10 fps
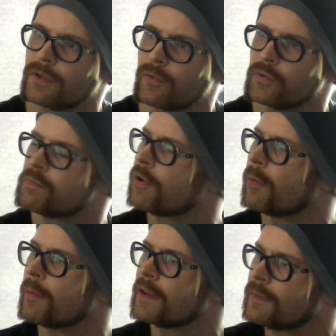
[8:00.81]
root
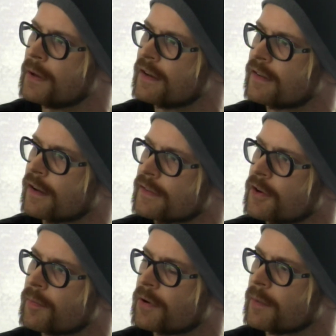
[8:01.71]
problem that's being discussed
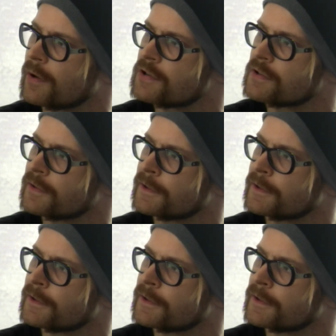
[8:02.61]
there, pretty much.